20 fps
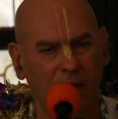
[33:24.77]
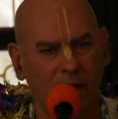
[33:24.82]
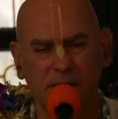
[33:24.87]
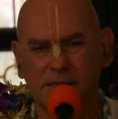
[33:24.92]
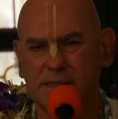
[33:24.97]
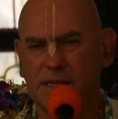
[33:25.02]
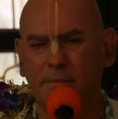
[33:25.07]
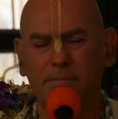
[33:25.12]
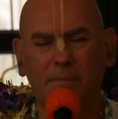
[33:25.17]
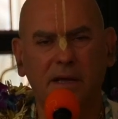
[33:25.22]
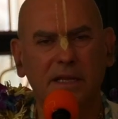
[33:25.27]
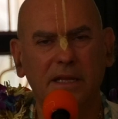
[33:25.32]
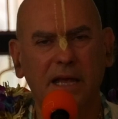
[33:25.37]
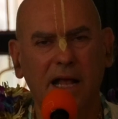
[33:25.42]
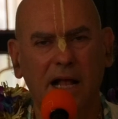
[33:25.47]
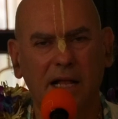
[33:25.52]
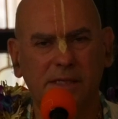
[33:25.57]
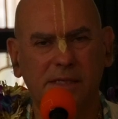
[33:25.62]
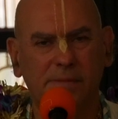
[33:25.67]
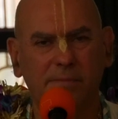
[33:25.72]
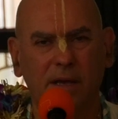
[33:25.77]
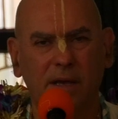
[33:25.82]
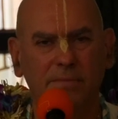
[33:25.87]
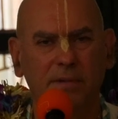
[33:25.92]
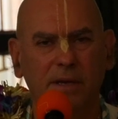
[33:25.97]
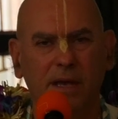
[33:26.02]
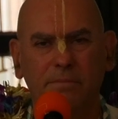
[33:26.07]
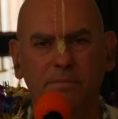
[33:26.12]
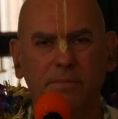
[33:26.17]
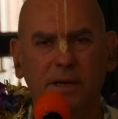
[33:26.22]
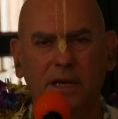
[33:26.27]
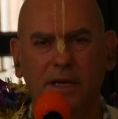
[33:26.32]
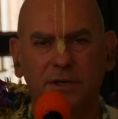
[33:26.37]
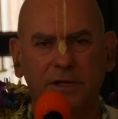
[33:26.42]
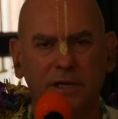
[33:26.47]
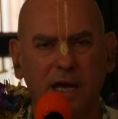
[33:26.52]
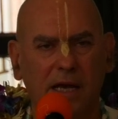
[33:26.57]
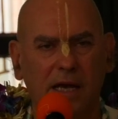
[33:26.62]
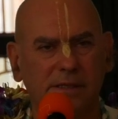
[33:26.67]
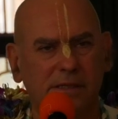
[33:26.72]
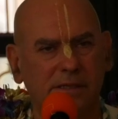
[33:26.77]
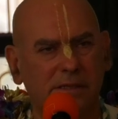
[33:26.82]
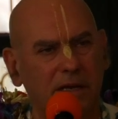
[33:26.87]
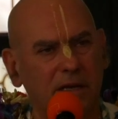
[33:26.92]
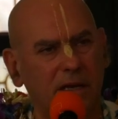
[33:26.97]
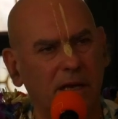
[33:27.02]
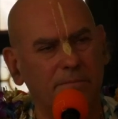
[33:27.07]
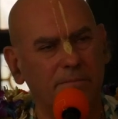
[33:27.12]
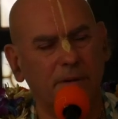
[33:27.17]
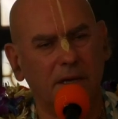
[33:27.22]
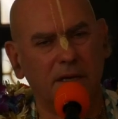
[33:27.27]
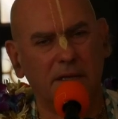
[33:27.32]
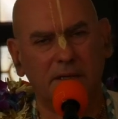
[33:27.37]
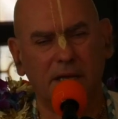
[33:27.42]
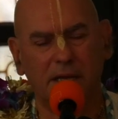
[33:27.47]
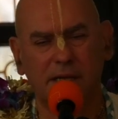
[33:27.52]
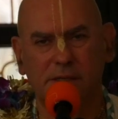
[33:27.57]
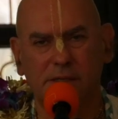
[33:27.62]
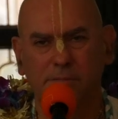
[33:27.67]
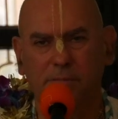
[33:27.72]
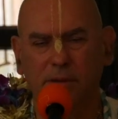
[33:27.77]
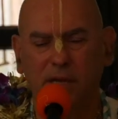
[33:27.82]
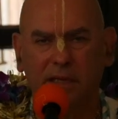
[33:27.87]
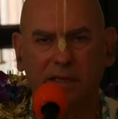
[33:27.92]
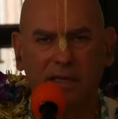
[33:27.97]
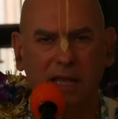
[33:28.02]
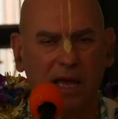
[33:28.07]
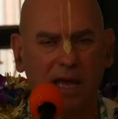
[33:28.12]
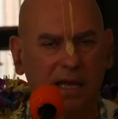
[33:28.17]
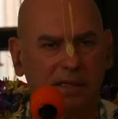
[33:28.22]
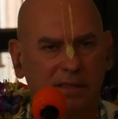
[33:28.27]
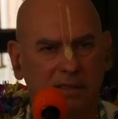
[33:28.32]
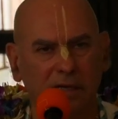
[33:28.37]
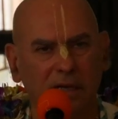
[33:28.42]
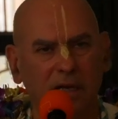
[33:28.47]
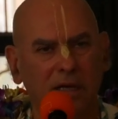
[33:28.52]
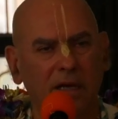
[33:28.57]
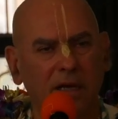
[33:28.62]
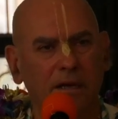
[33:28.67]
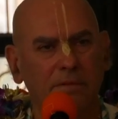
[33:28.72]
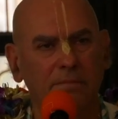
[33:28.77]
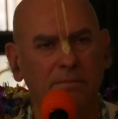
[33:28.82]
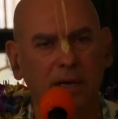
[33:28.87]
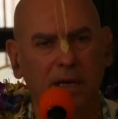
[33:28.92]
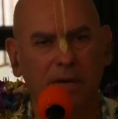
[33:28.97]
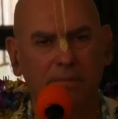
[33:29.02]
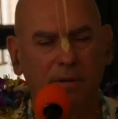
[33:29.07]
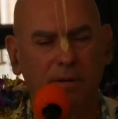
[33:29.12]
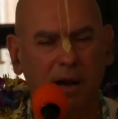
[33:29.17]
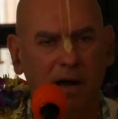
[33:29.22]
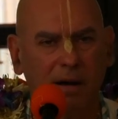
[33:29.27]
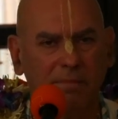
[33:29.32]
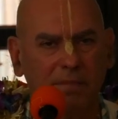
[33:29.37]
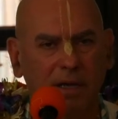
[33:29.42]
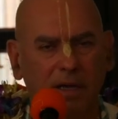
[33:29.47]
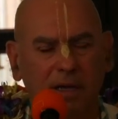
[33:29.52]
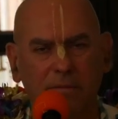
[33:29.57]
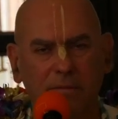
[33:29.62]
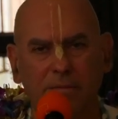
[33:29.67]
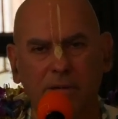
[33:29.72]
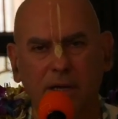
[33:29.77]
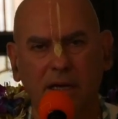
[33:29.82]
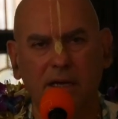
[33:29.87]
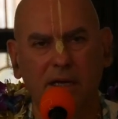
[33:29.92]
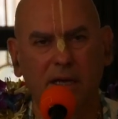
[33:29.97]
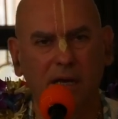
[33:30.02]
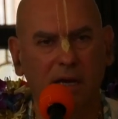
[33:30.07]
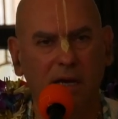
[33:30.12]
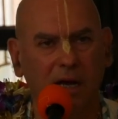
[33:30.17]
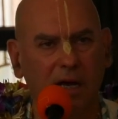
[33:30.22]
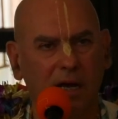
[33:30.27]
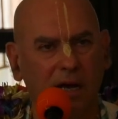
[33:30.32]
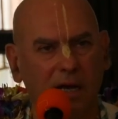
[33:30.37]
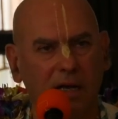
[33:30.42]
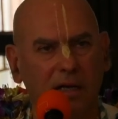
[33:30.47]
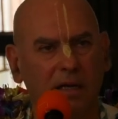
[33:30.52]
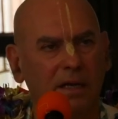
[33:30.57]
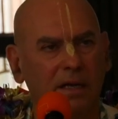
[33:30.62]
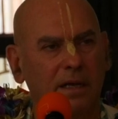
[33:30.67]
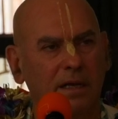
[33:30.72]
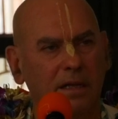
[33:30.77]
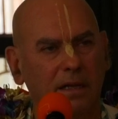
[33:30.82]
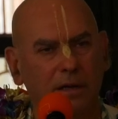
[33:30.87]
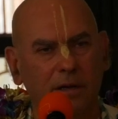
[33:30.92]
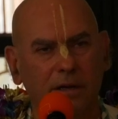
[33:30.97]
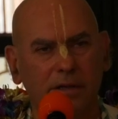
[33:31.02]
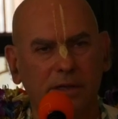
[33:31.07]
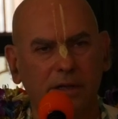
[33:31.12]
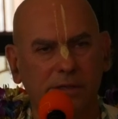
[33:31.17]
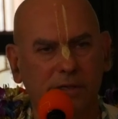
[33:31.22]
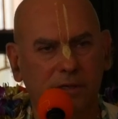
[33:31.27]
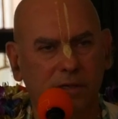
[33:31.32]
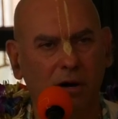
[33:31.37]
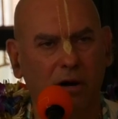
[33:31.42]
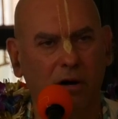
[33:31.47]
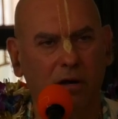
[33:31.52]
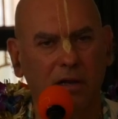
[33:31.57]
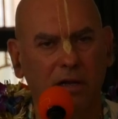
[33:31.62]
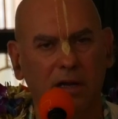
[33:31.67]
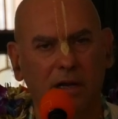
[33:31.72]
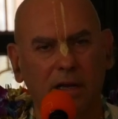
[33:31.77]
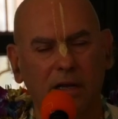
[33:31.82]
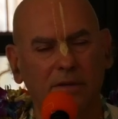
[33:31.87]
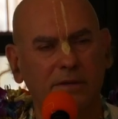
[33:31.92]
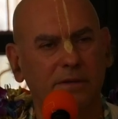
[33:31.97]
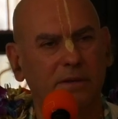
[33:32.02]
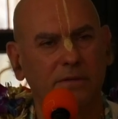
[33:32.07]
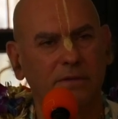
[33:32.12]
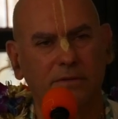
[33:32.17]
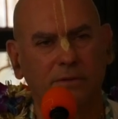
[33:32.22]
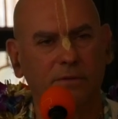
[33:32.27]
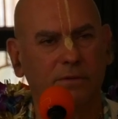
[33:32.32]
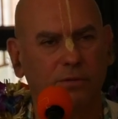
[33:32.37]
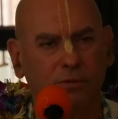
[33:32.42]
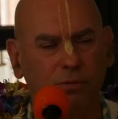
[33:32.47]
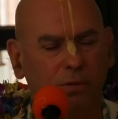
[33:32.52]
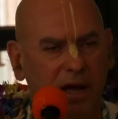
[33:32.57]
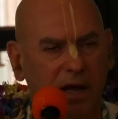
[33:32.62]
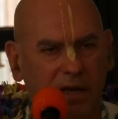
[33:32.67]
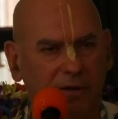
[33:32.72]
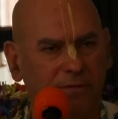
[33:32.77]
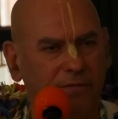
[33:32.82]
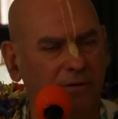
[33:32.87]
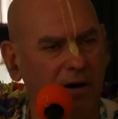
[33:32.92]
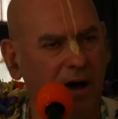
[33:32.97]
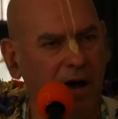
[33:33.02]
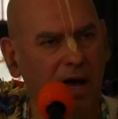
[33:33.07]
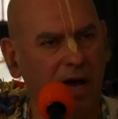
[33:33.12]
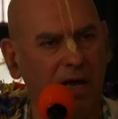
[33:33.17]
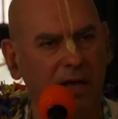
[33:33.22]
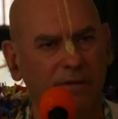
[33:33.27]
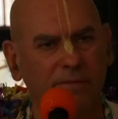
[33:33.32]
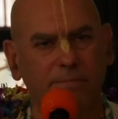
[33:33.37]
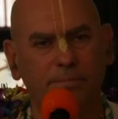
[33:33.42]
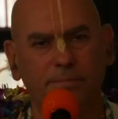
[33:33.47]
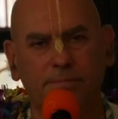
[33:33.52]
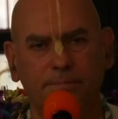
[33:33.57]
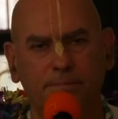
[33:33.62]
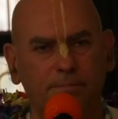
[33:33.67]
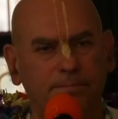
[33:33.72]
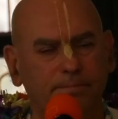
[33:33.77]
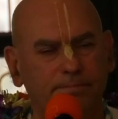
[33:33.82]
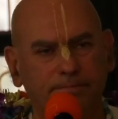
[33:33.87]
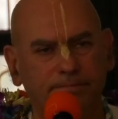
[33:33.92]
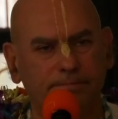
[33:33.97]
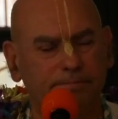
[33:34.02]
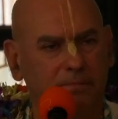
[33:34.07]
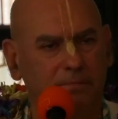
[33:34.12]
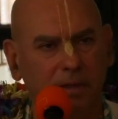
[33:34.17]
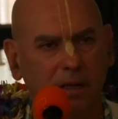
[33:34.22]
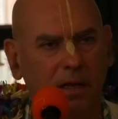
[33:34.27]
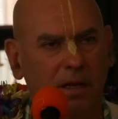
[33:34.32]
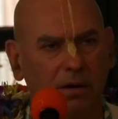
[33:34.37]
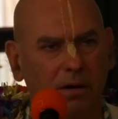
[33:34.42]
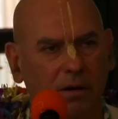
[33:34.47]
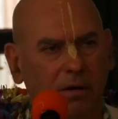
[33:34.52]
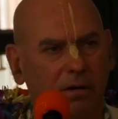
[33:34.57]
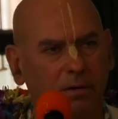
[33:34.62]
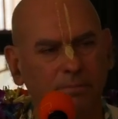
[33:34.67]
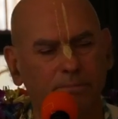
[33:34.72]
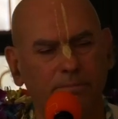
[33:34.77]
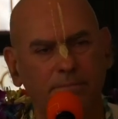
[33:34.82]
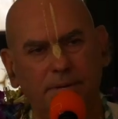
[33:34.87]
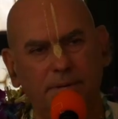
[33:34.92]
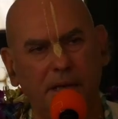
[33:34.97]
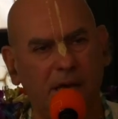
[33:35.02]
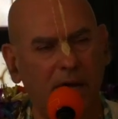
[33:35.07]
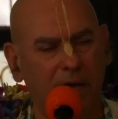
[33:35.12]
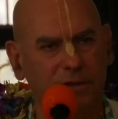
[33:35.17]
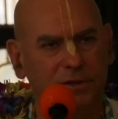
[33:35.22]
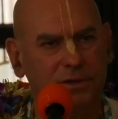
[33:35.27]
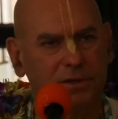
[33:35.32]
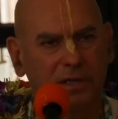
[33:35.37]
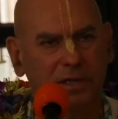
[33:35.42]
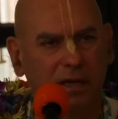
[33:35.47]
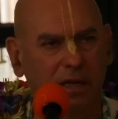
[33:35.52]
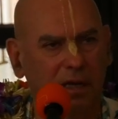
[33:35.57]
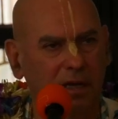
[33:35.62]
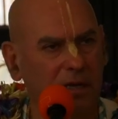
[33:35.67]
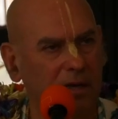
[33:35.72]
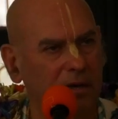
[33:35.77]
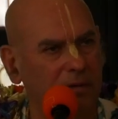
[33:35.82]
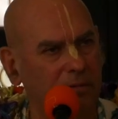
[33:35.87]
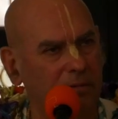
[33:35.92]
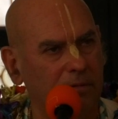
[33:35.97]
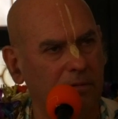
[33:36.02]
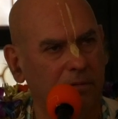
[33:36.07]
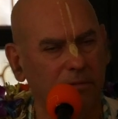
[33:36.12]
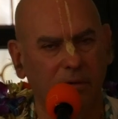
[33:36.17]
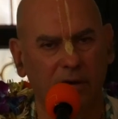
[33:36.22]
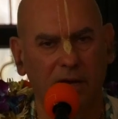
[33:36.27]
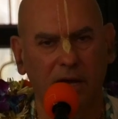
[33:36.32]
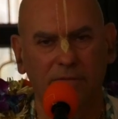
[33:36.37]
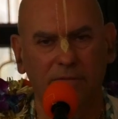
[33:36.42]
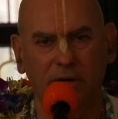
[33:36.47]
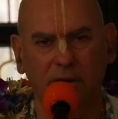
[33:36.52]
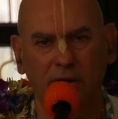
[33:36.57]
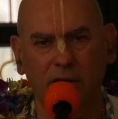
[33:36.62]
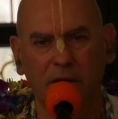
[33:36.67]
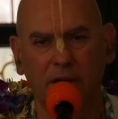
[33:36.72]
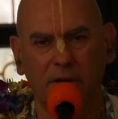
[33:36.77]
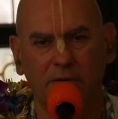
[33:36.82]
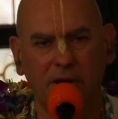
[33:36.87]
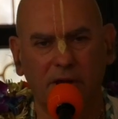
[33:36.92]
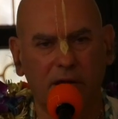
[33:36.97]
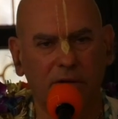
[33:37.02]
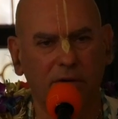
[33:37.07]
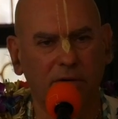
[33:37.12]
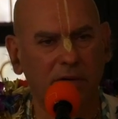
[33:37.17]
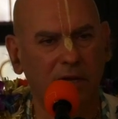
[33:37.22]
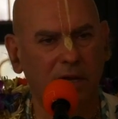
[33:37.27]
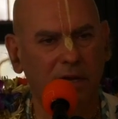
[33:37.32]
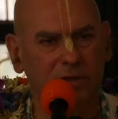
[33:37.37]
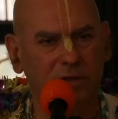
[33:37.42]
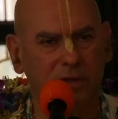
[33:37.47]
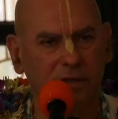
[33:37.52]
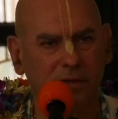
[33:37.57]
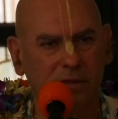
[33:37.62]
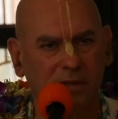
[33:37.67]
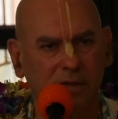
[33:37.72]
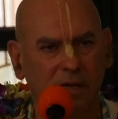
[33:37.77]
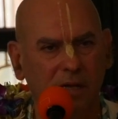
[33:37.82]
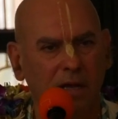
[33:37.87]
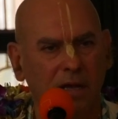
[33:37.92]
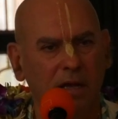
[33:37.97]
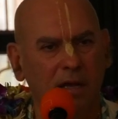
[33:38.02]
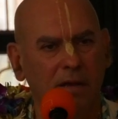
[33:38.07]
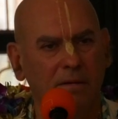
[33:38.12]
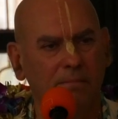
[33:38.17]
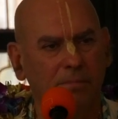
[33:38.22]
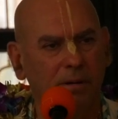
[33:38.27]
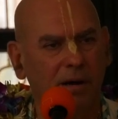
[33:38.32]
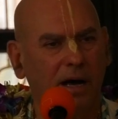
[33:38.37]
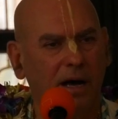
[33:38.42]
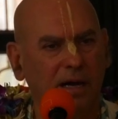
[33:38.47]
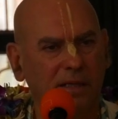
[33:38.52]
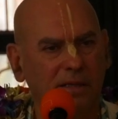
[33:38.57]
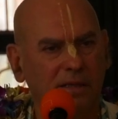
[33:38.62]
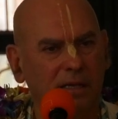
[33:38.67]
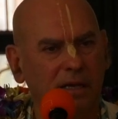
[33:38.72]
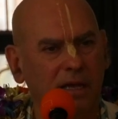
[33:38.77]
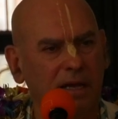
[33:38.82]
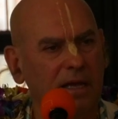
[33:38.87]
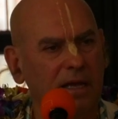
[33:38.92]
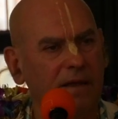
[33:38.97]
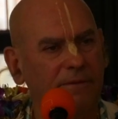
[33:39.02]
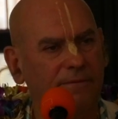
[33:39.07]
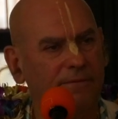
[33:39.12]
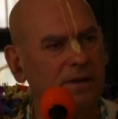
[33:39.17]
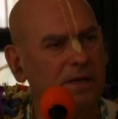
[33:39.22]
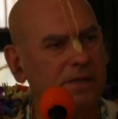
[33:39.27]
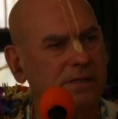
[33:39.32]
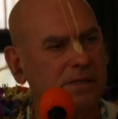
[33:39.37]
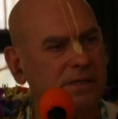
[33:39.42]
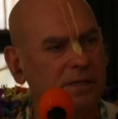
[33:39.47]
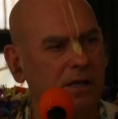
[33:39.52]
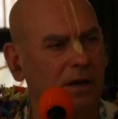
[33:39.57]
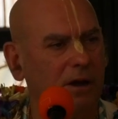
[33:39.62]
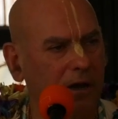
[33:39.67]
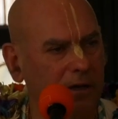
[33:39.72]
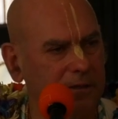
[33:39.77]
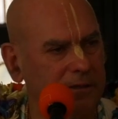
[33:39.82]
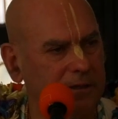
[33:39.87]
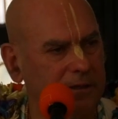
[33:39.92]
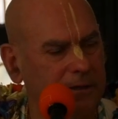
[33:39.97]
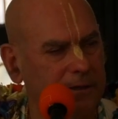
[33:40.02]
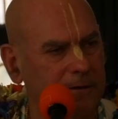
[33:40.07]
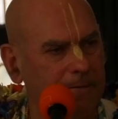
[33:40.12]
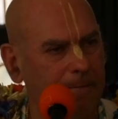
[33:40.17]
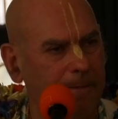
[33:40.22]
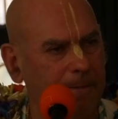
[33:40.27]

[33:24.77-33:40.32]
Somebody else may be a big Shastri, a big this, big that, big Brahmin, big learned scholar, 25, you know, PhD, whatever, recognitions, but if he's not,